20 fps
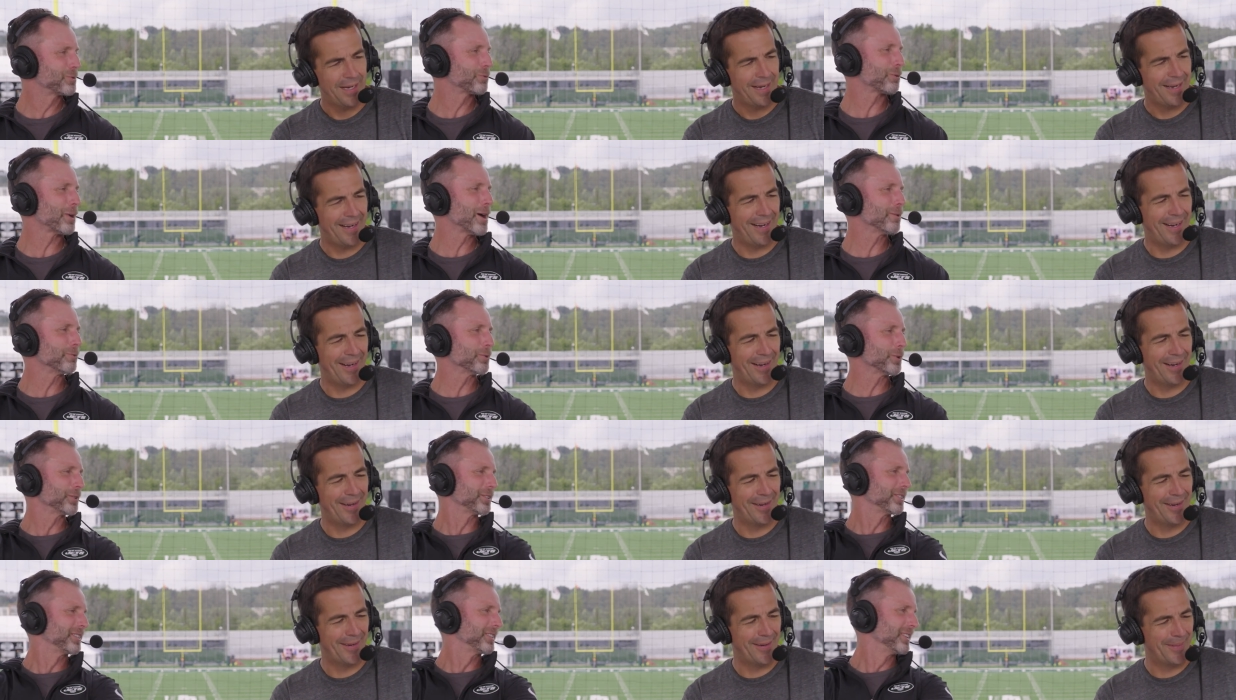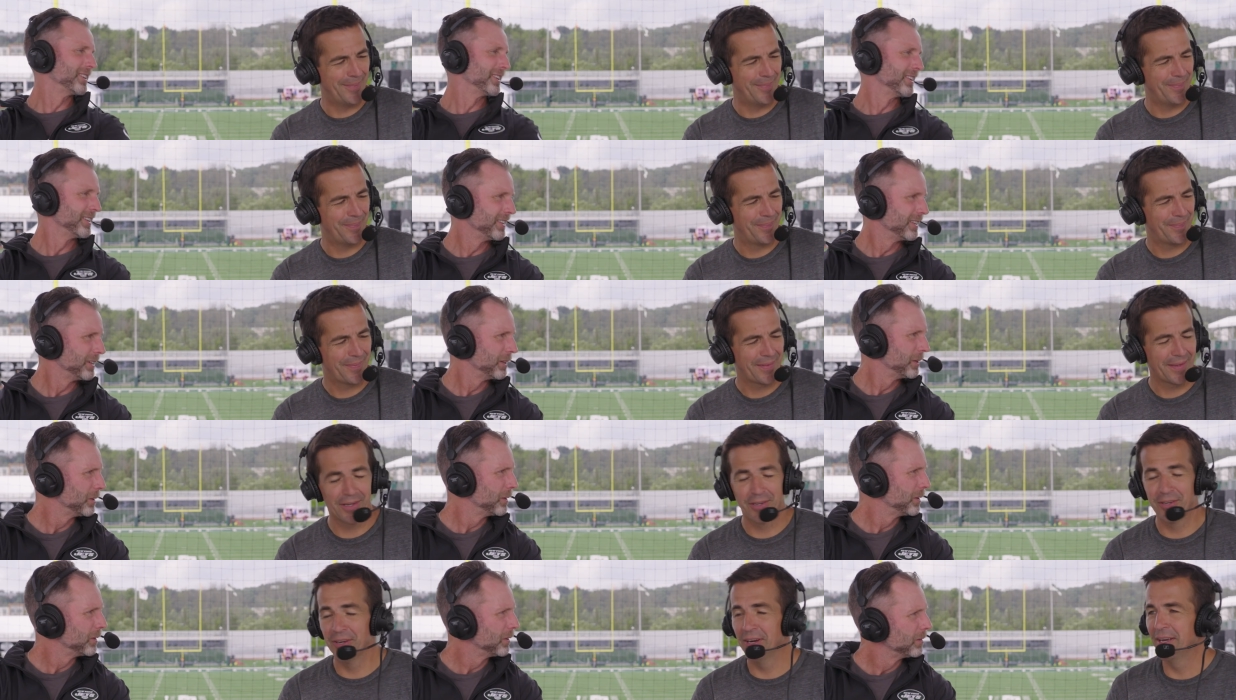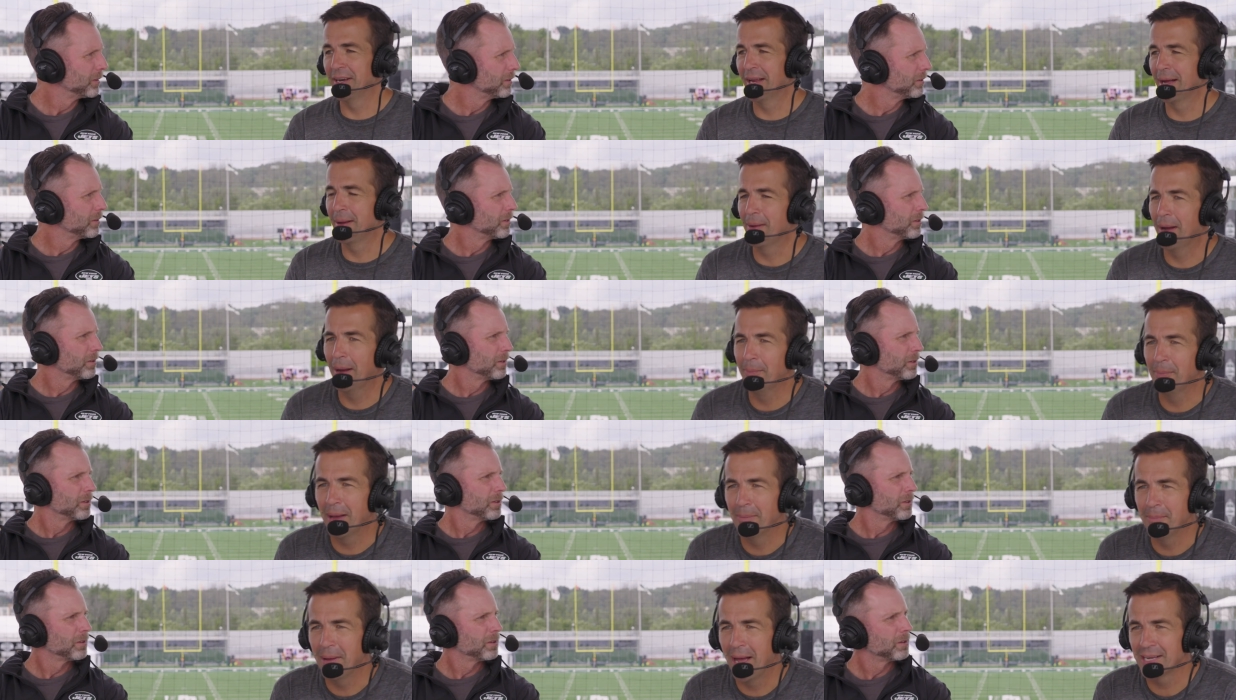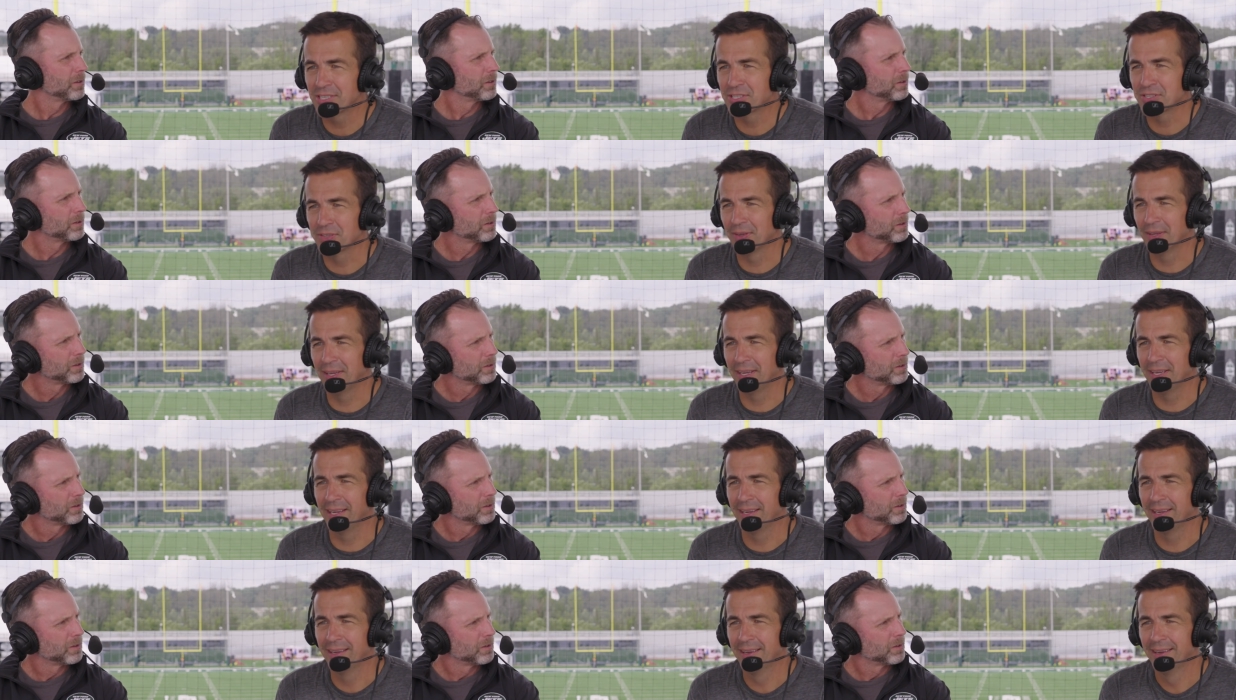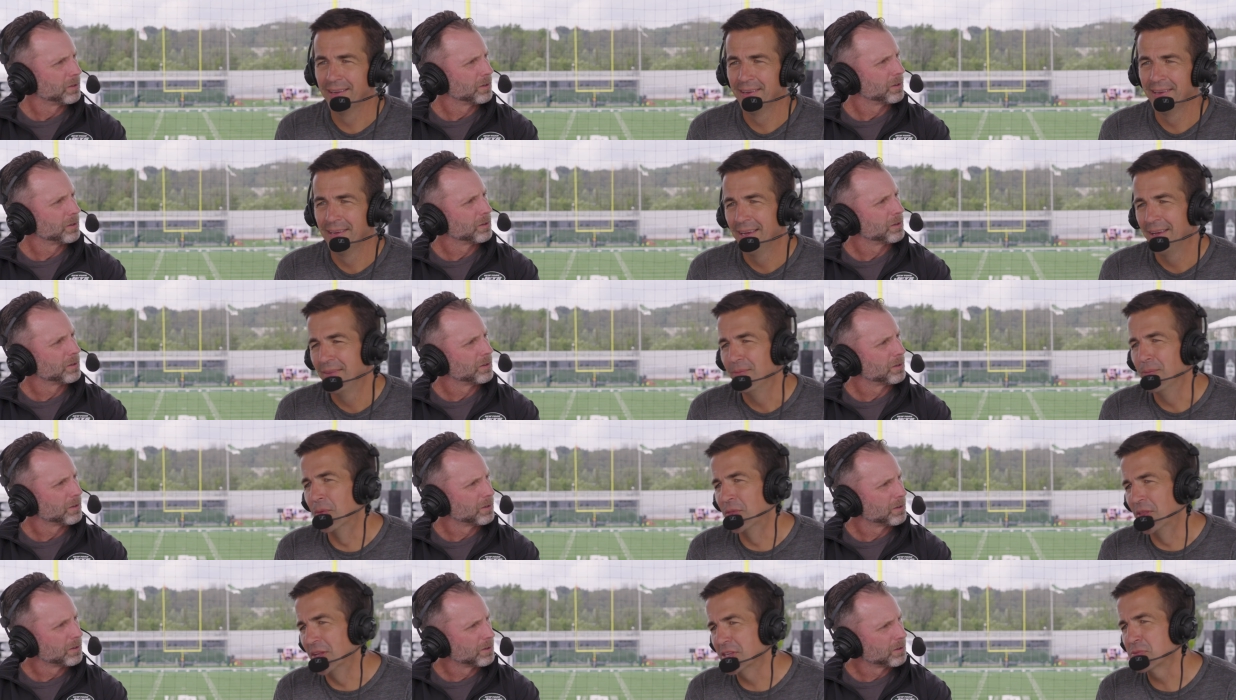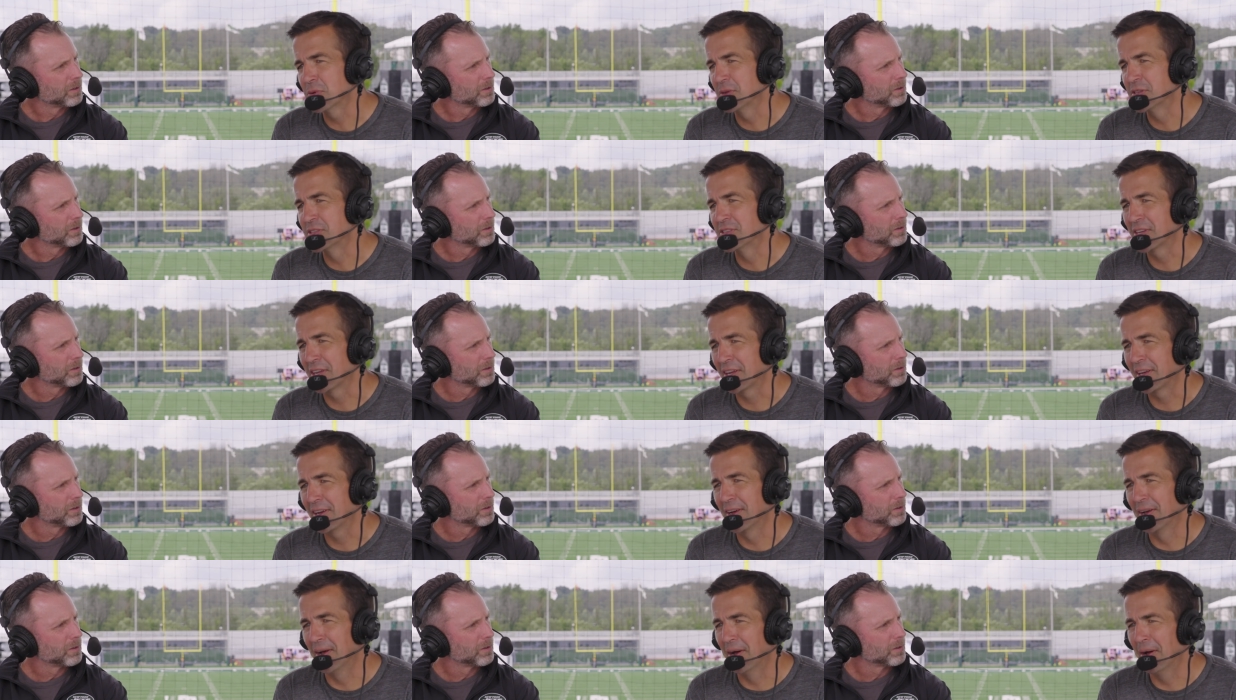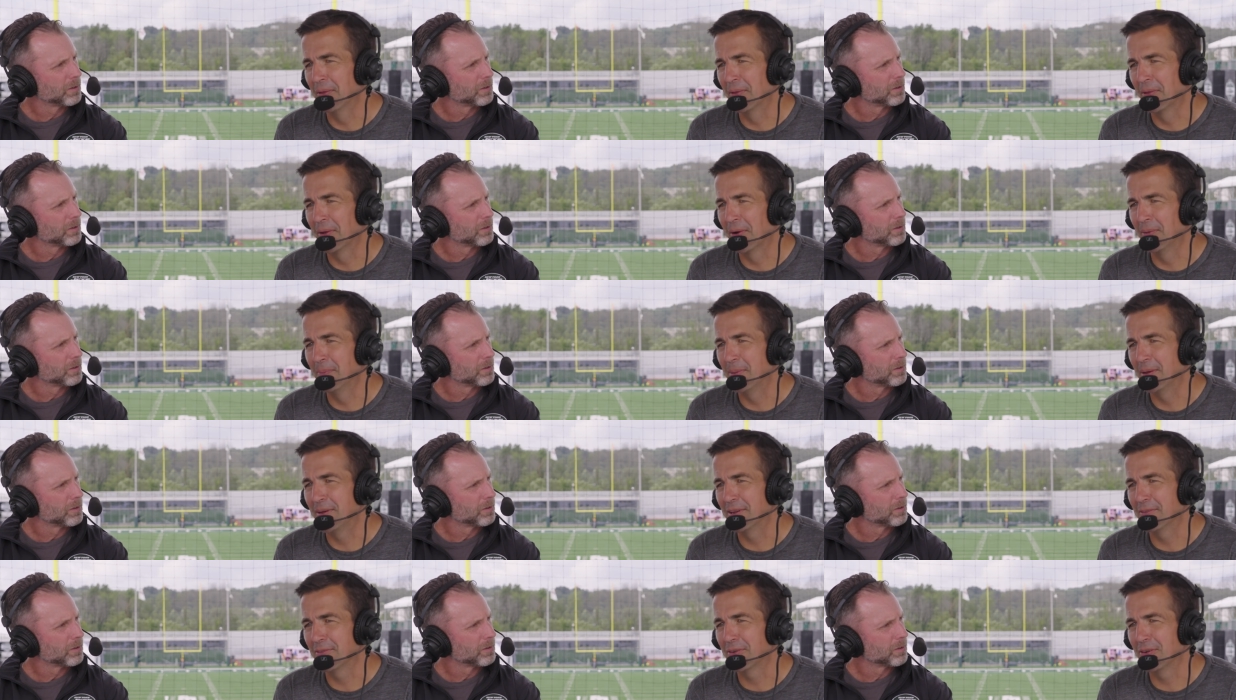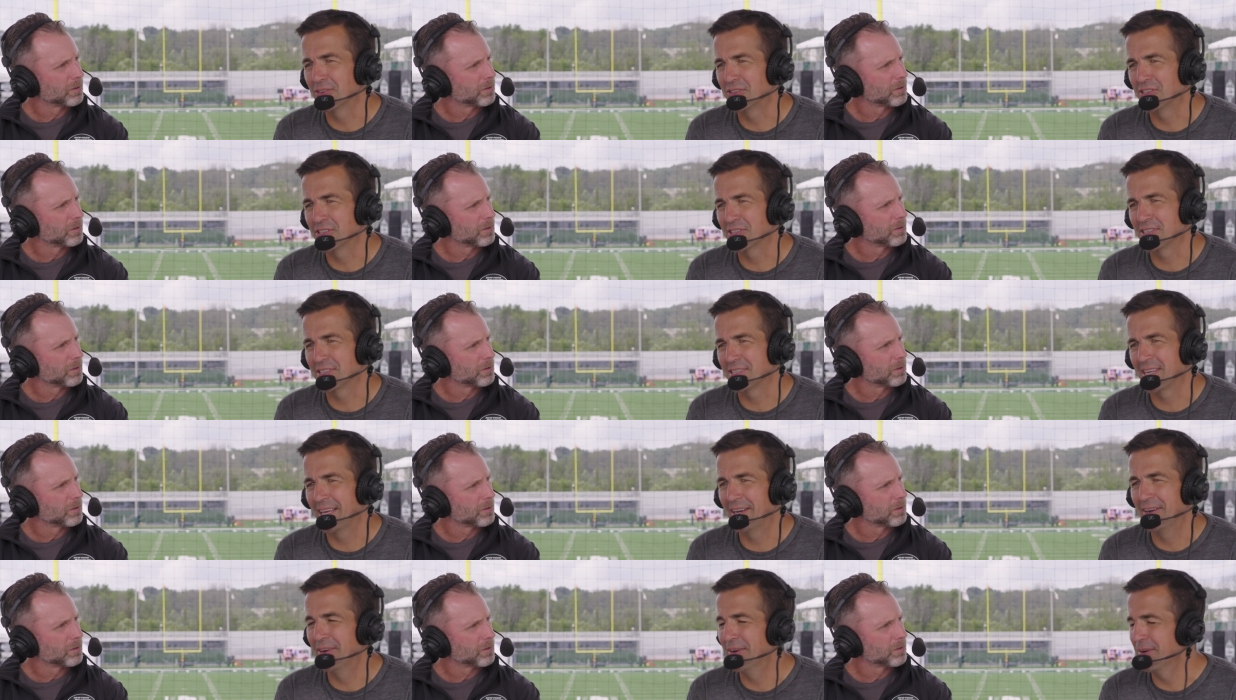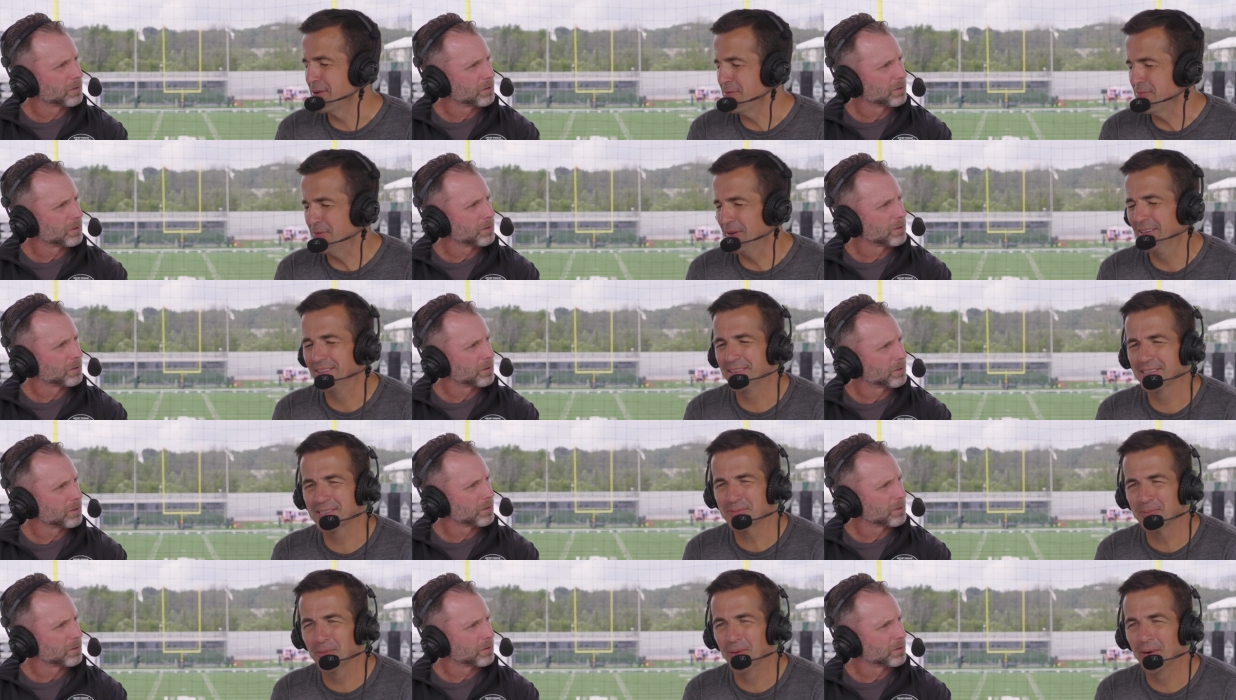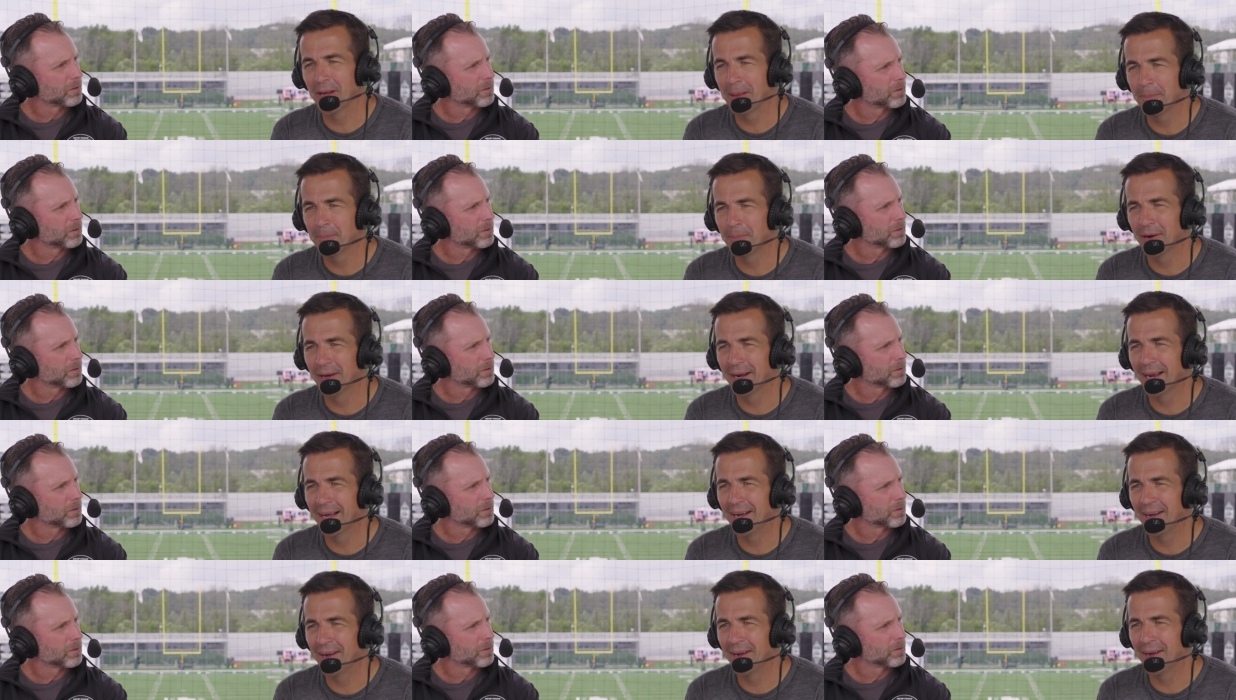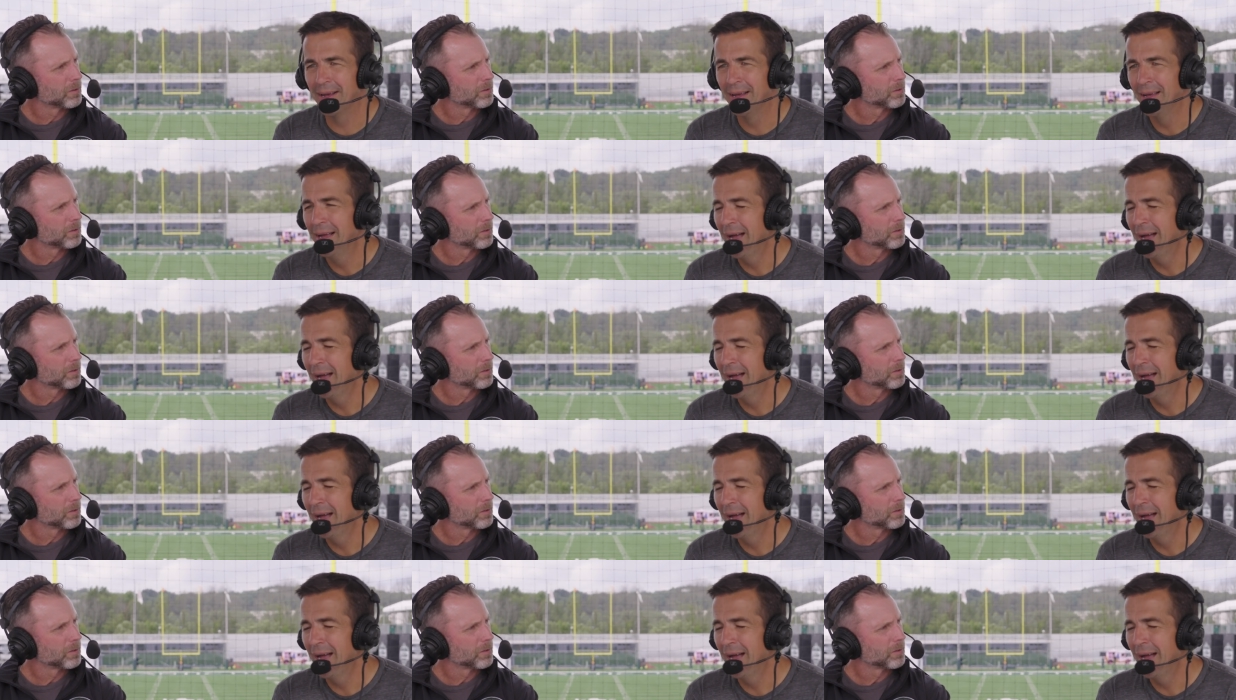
Speaker 1: travels? Um, good. I, I, mean, I'm actually. Well, this one's like a, a little bit difficult just because I had an early flight this morning, but uh,